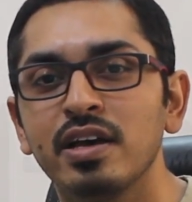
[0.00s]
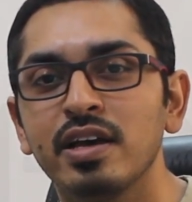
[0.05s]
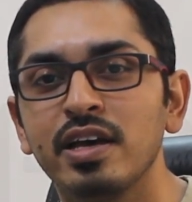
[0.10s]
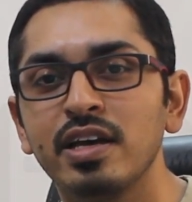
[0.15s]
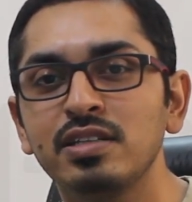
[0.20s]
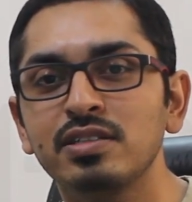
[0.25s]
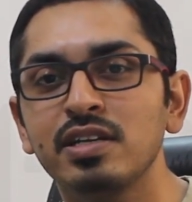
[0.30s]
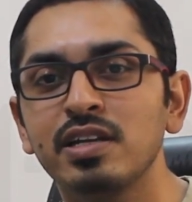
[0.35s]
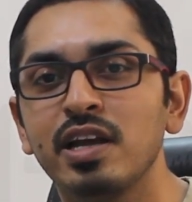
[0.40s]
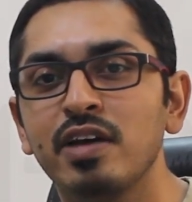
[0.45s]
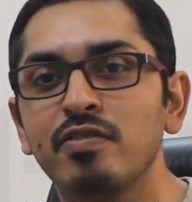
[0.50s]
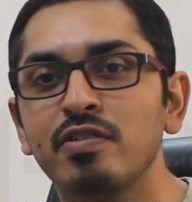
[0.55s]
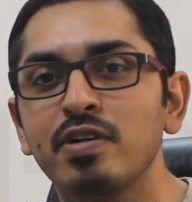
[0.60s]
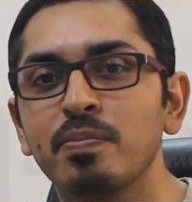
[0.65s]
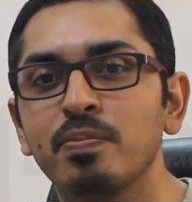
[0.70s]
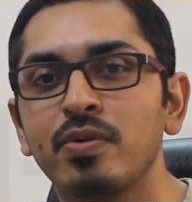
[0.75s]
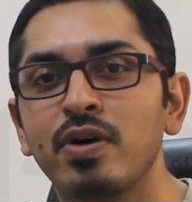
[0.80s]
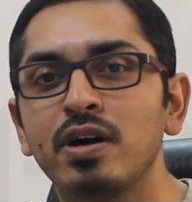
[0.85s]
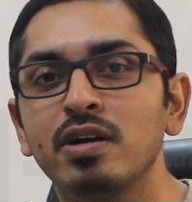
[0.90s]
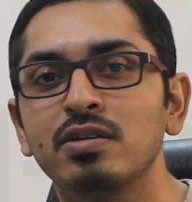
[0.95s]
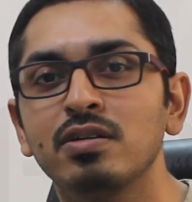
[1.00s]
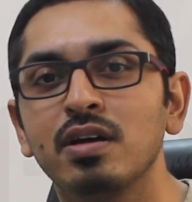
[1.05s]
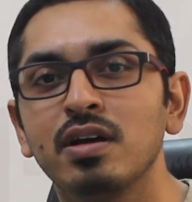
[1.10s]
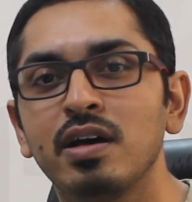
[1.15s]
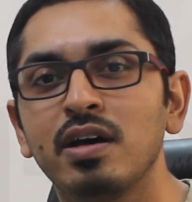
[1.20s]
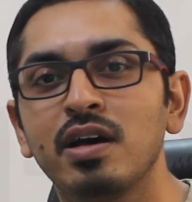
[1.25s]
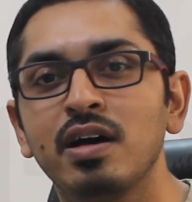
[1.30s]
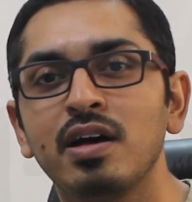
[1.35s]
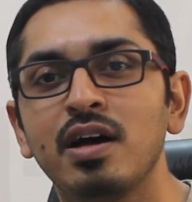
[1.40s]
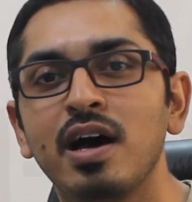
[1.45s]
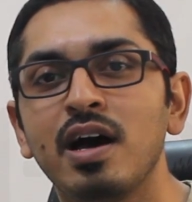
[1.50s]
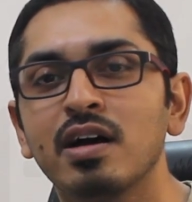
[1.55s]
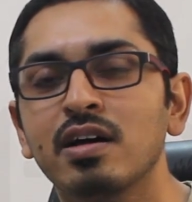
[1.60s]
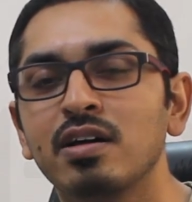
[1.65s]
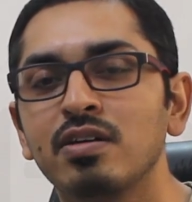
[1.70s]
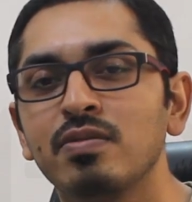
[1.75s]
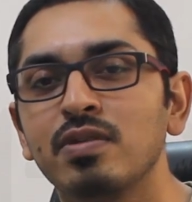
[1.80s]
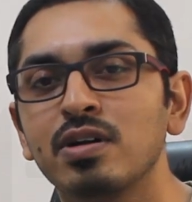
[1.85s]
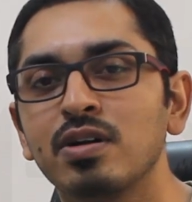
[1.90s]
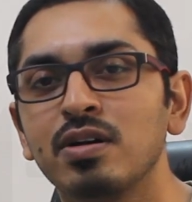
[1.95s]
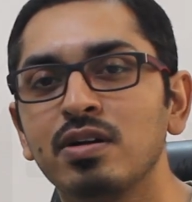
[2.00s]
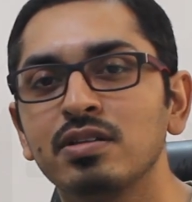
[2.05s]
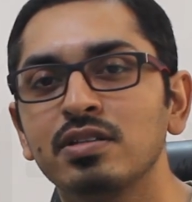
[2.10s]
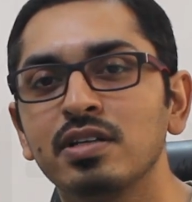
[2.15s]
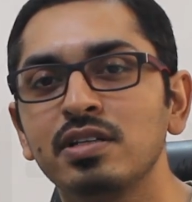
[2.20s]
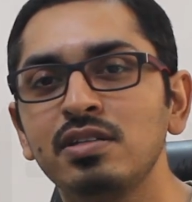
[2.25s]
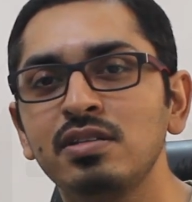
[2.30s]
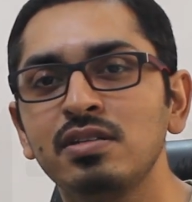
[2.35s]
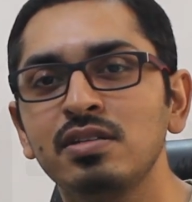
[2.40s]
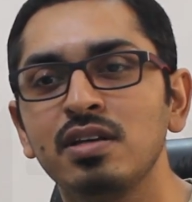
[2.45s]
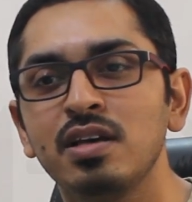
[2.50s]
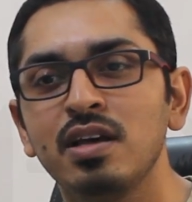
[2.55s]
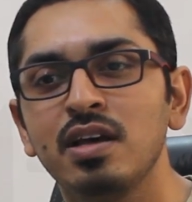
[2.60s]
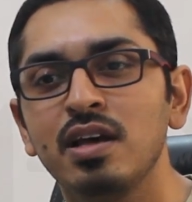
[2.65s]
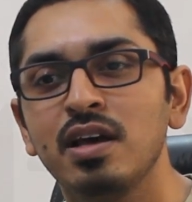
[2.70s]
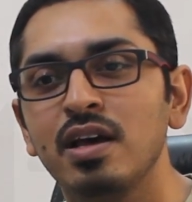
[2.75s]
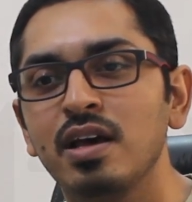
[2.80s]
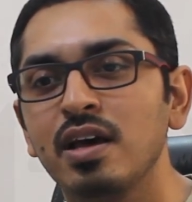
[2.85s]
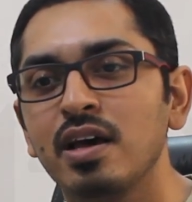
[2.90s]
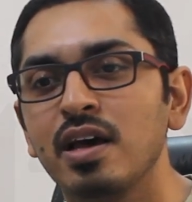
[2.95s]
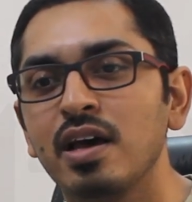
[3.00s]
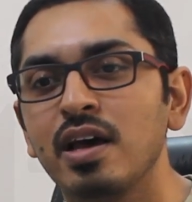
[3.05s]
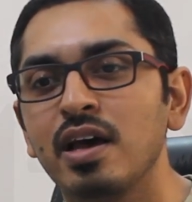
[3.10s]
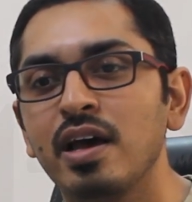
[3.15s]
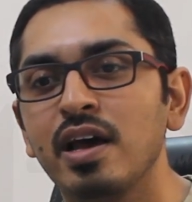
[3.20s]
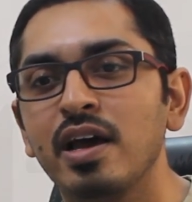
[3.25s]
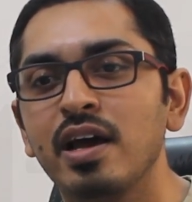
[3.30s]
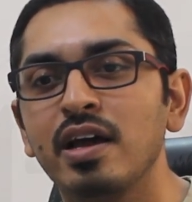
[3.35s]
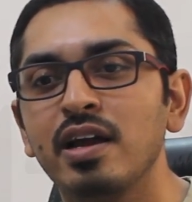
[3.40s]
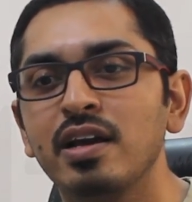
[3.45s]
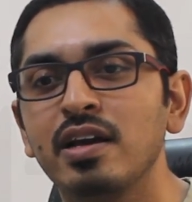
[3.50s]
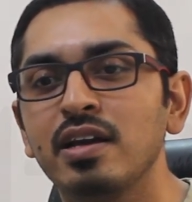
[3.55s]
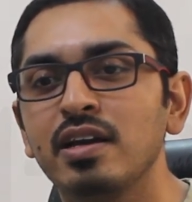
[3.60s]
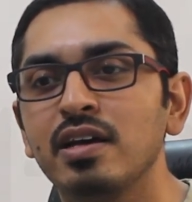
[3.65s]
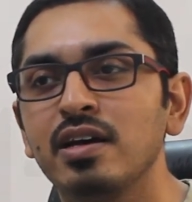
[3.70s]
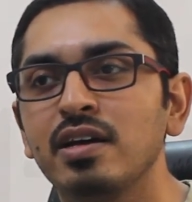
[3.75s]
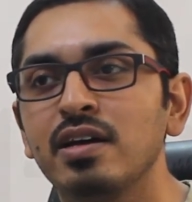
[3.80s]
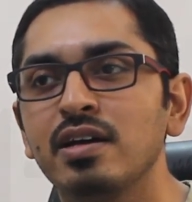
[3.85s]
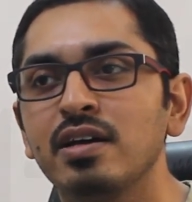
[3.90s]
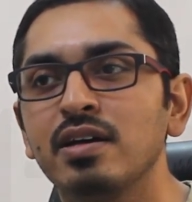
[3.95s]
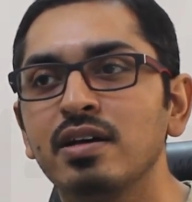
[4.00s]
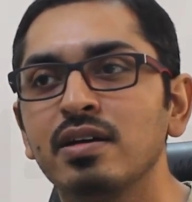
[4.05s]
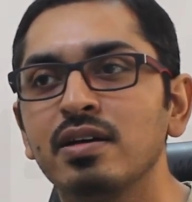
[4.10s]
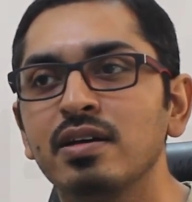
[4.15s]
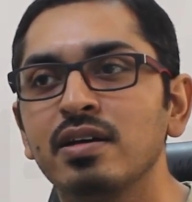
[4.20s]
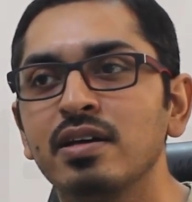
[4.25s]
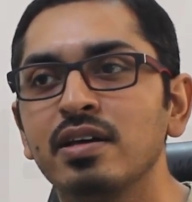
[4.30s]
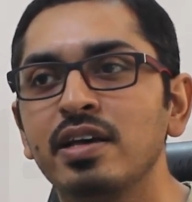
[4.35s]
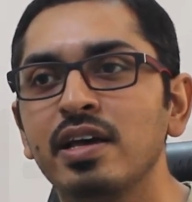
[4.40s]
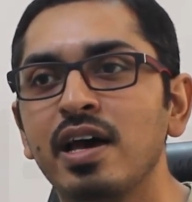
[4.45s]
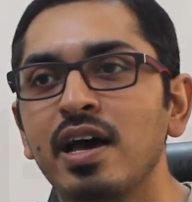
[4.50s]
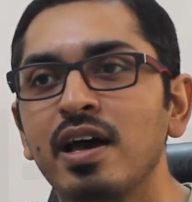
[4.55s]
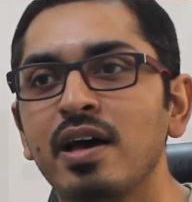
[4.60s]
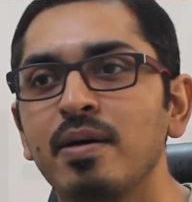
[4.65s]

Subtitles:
Each and every point are covered on this, and you